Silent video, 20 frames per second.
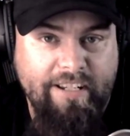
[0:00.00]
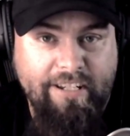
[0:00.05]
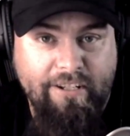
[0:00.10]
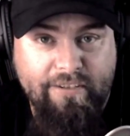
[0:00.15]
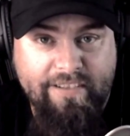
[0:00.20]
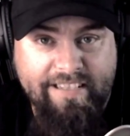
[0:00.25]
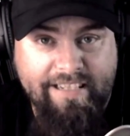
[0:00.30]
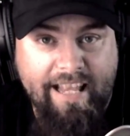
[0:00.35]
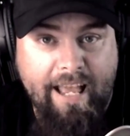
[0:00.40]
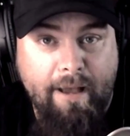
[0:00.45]

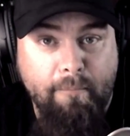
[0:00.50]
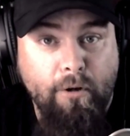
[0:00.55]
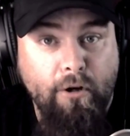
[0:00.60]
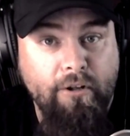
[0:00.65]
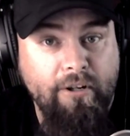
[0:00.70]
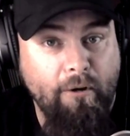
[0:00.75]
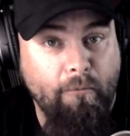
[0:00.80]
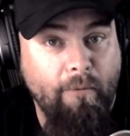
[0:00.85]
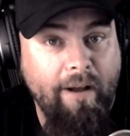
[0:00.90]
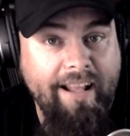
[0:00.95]
using that
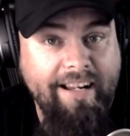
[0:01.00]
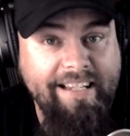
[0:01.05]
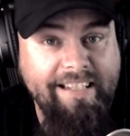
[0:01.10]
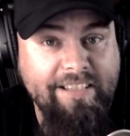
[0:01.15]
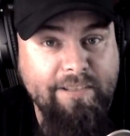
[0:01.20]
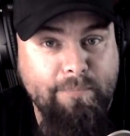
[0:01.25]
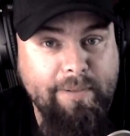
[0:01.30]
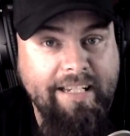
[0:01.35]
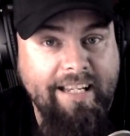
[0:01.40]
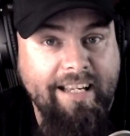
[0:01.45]
mode at
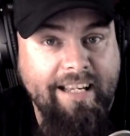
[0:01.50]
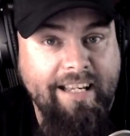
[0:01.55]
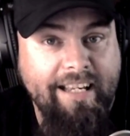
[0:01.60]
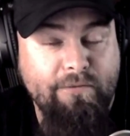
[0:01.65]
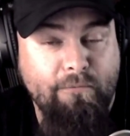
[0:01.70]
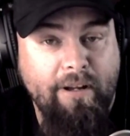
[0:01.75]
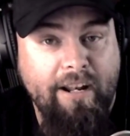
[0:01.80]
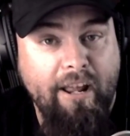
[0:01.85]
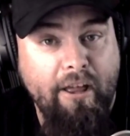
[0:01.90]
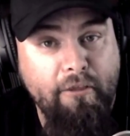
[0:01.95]
weddings, because
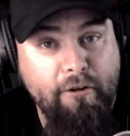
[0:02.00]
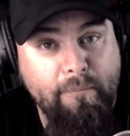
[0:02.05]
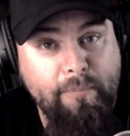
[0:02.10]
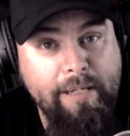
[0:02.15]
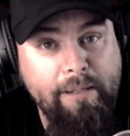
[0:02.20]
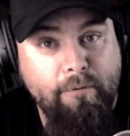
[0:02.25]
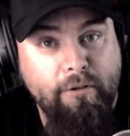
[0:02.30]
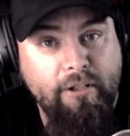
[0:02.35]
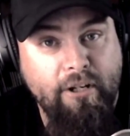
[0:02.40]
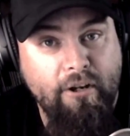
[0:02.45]
when other
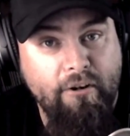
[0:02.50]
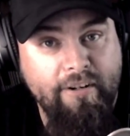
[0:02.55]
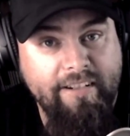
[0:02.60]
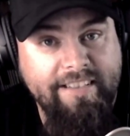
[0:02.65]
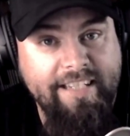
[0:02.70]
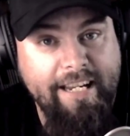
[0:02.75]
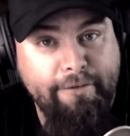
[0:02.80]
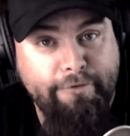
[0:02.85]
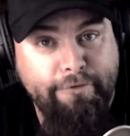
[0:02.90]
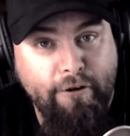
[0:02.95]
people go to
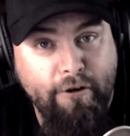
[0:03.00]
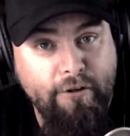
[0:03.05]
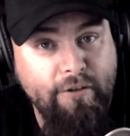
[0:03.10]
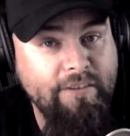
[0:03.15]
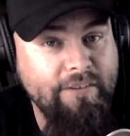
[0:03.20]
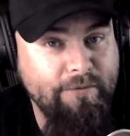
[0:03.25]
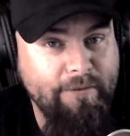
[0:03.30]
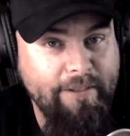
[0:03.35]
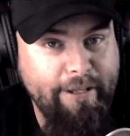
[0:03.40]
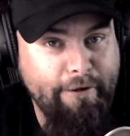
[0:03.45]
take
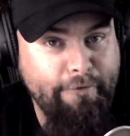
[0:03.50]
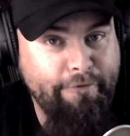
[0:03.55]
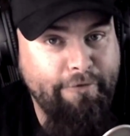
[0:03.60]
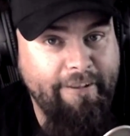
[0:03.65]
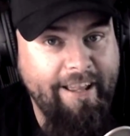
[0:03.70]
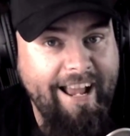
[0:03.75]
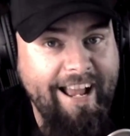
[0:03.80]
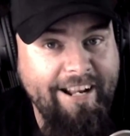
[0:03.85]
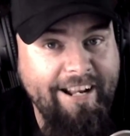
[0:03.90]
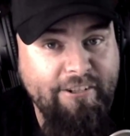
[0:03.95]
photos with their
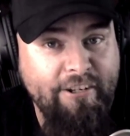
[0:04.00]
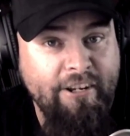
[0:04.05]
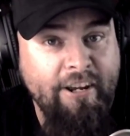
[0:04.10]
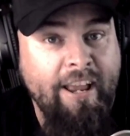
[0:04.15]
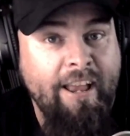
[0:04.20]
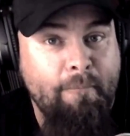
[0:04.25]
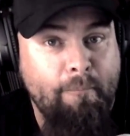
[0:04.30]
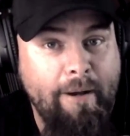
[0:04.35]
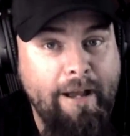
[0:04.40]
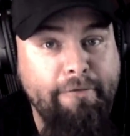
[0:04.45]
flash,
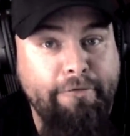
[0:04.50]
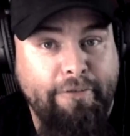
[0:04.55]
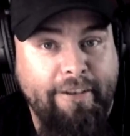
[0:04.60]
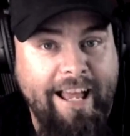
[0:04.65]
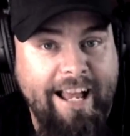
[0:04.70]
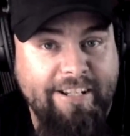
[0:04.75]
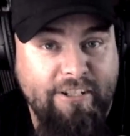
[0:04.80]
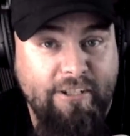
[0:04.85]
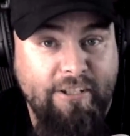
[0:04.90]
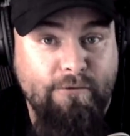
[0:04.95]
my
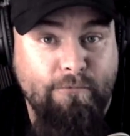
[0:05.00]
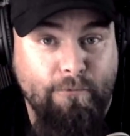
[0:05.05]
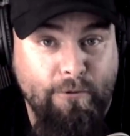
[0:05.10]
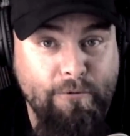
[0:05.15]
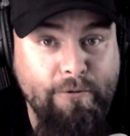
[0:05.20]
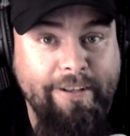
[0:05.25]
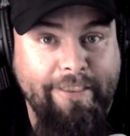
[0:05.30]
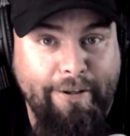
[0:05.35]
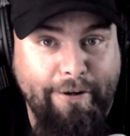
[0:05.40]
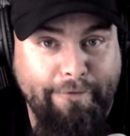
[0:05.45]
flashes
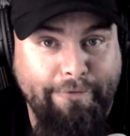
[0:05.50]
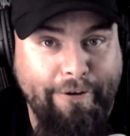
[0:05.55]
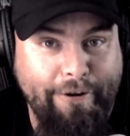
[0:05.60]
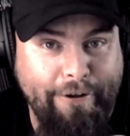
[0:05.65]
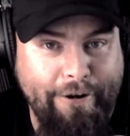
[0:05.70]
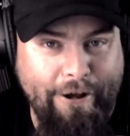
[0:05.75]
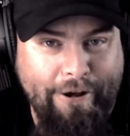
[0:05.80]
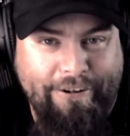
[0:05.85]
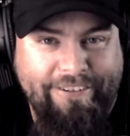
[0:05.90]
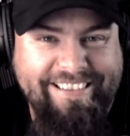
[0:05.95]
ruin their
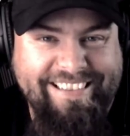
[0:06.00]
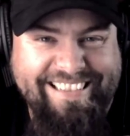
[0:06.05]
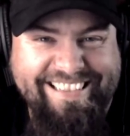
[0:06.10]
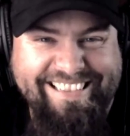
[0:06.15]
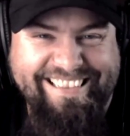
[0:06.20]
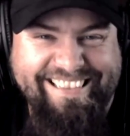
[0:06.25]
photos.